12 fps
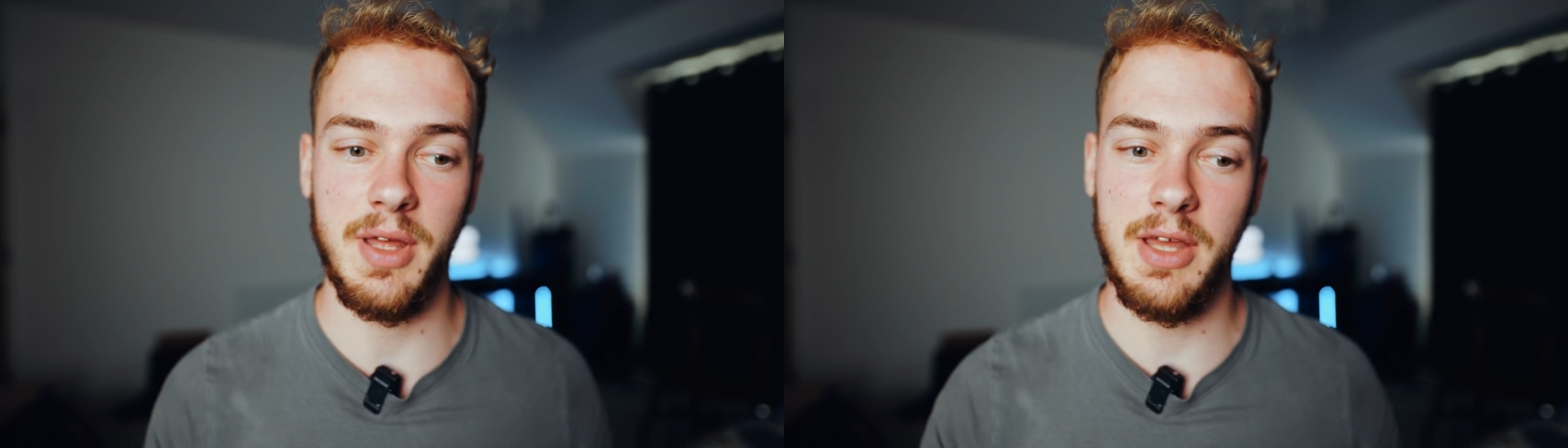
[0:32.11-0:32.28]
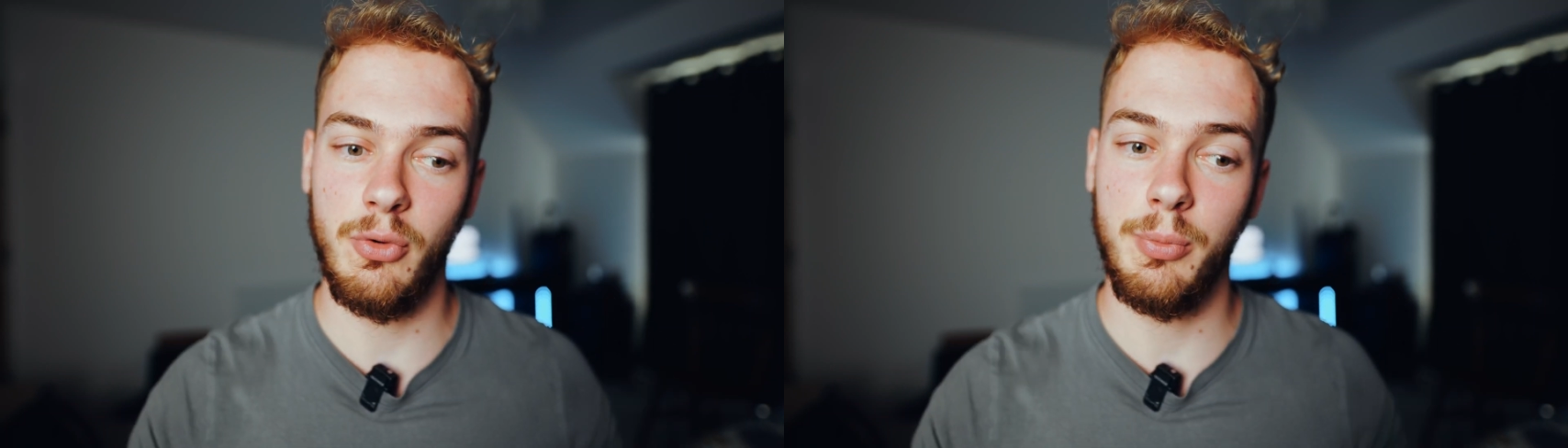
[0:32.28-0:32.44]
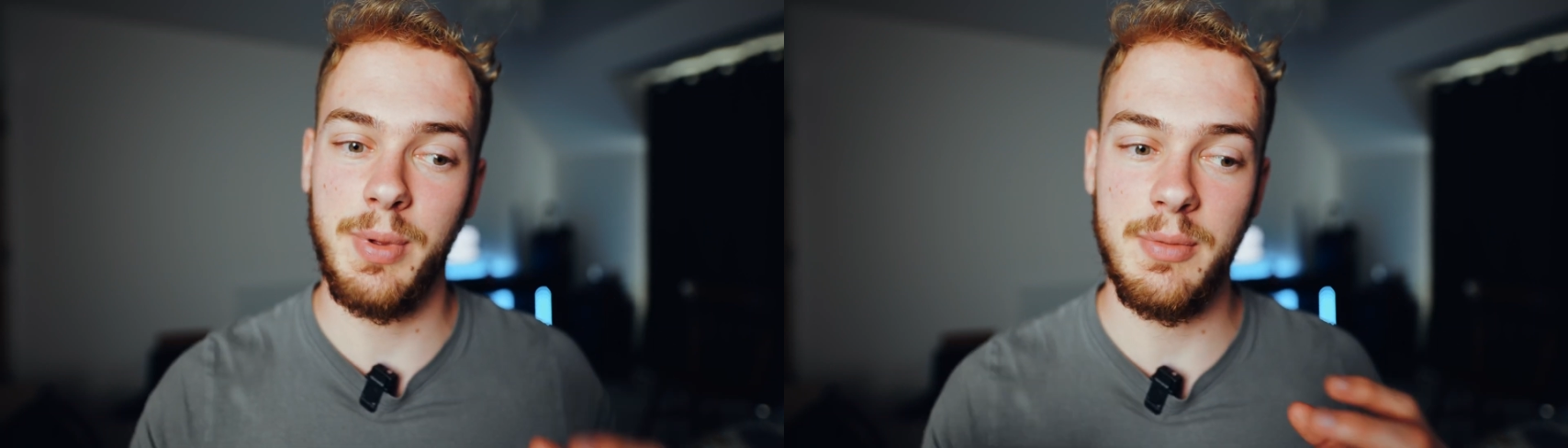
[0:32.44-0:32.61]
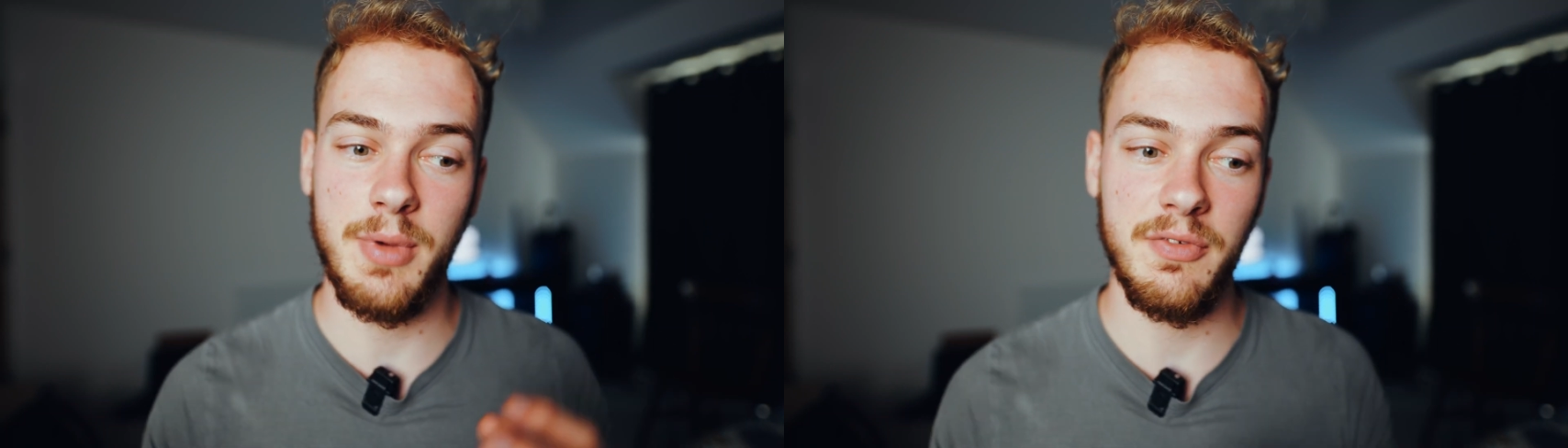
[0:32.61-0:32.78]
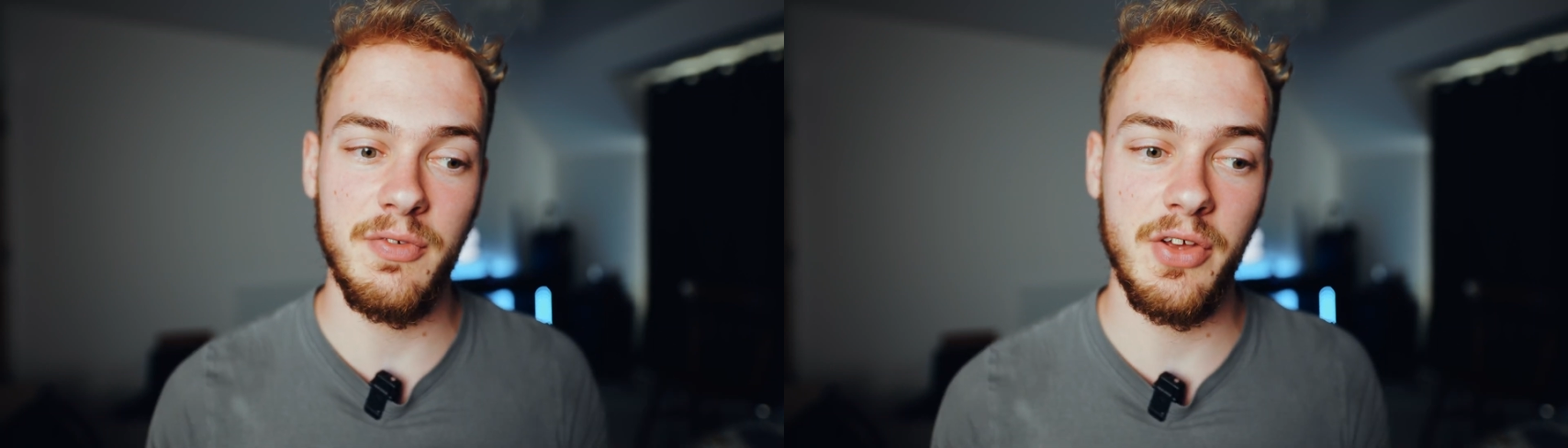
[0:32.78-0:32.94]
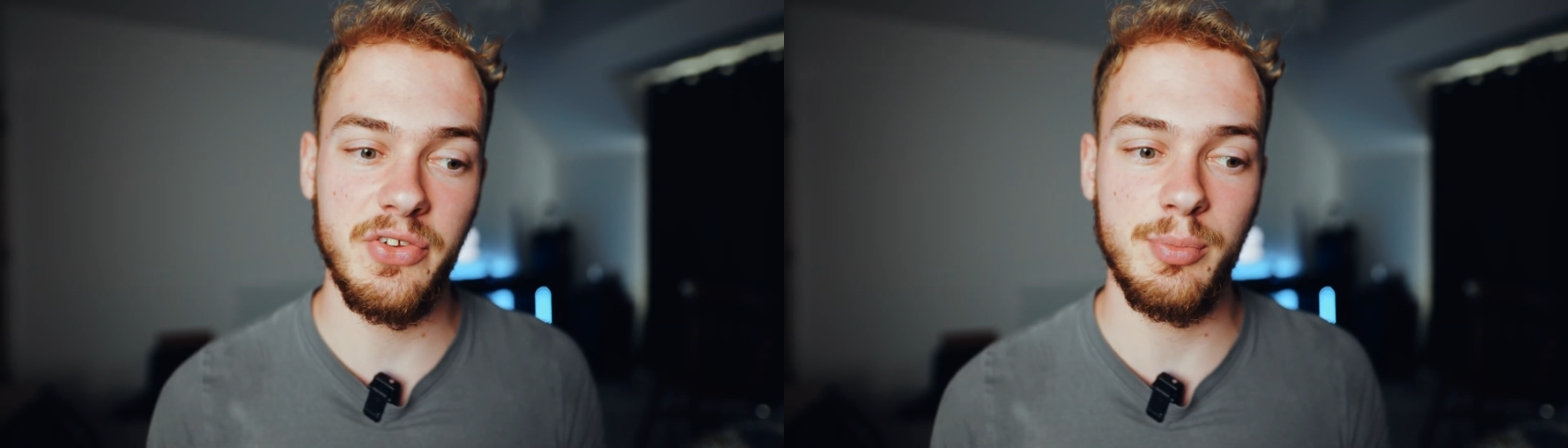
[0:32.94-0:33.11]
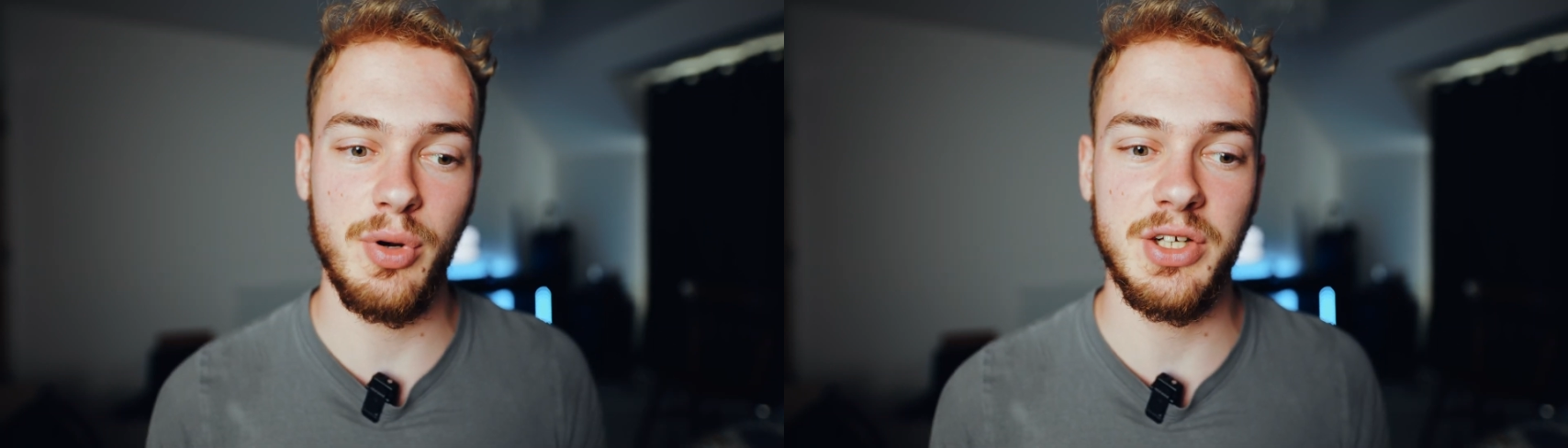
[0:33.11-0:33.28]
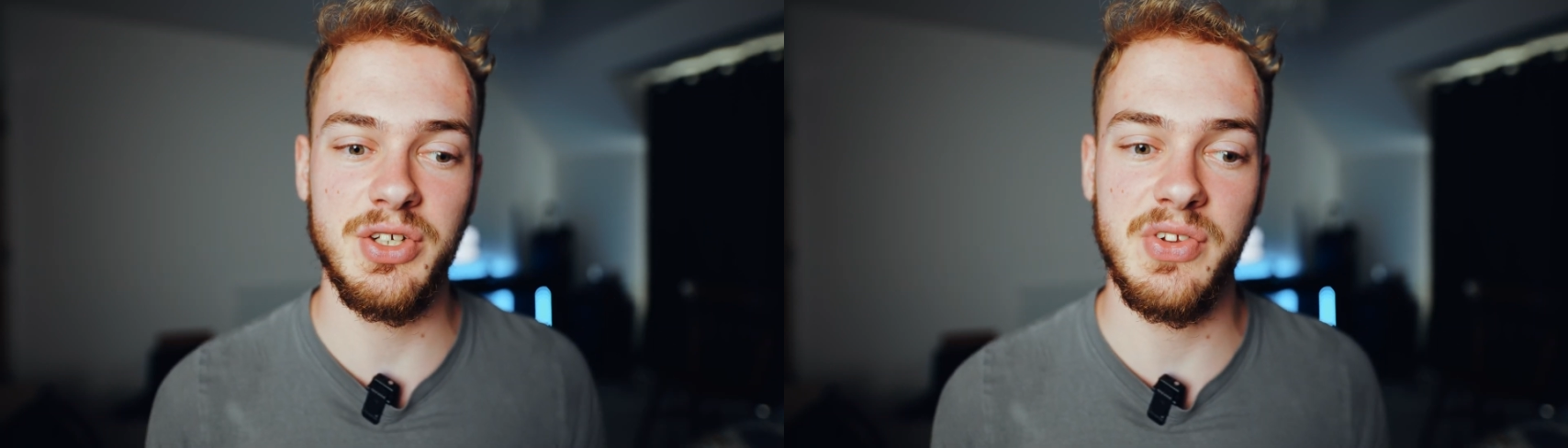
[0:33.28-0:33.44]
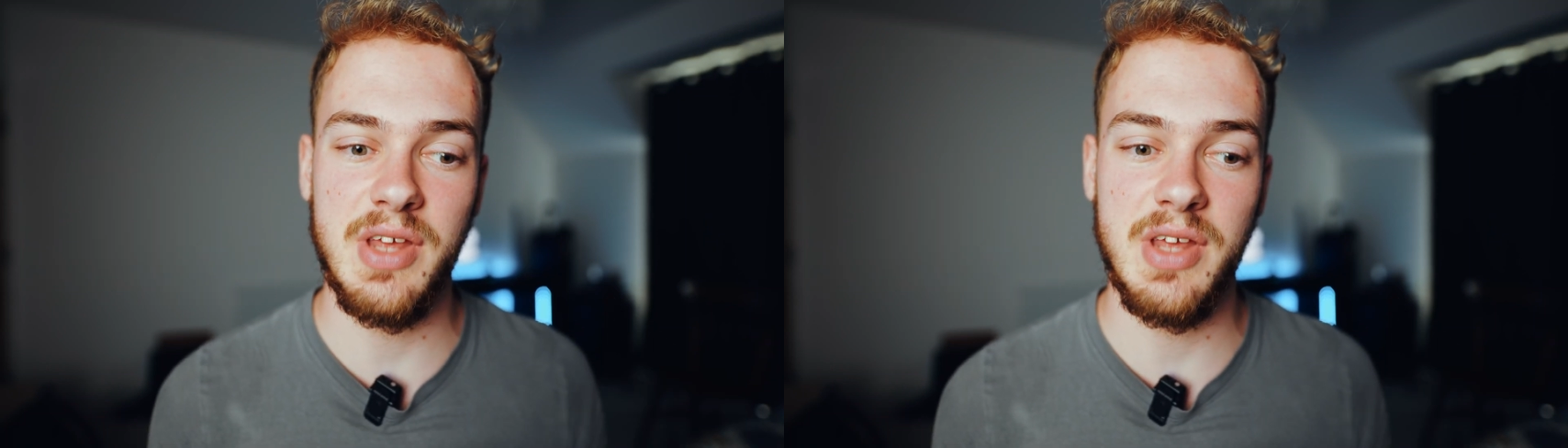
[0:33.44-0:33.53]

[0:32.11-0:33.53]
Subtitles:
But here will be my first impressions,